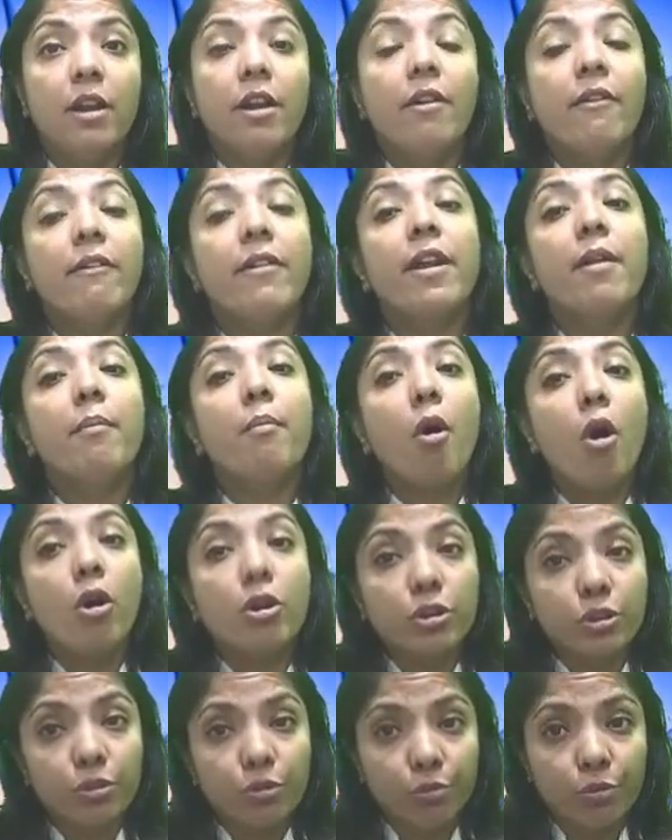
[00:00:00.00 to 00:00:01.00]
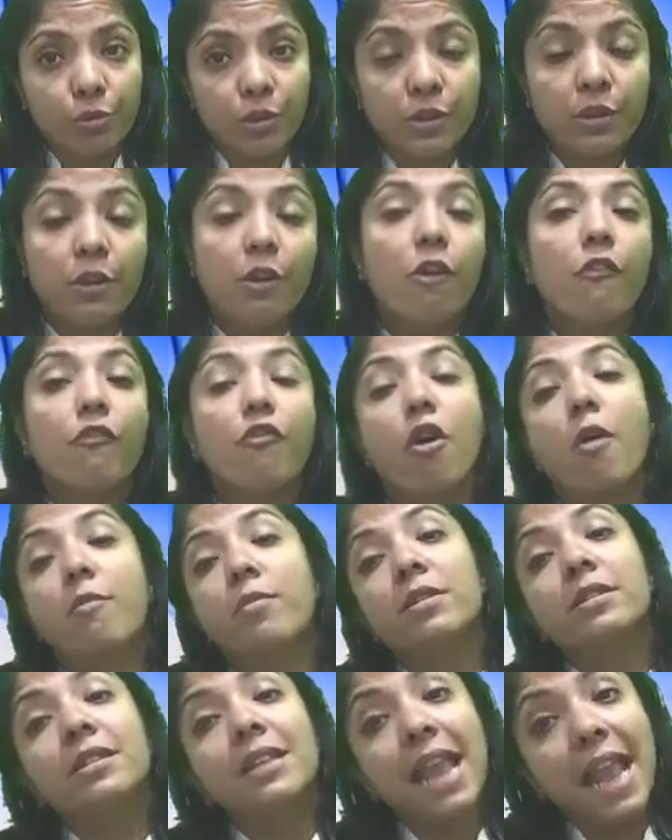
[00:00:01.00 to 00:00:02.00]
Reebok shoes from the
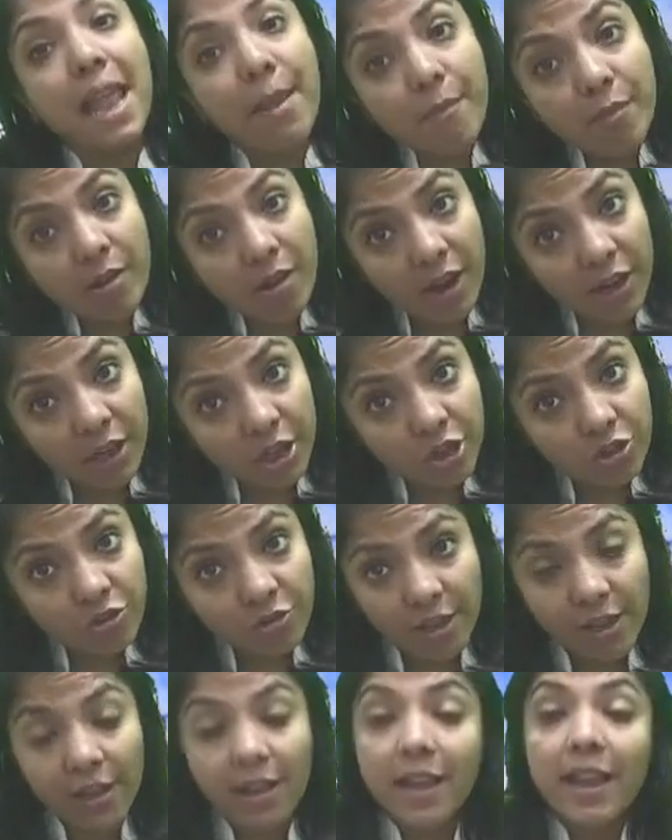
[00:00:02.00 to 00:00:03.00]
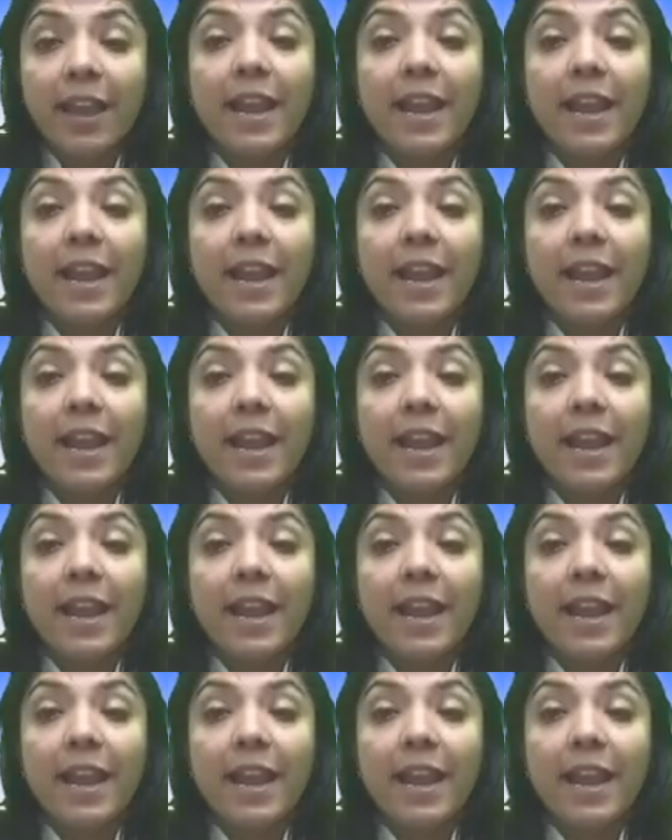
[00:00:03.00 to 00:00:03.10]
same country,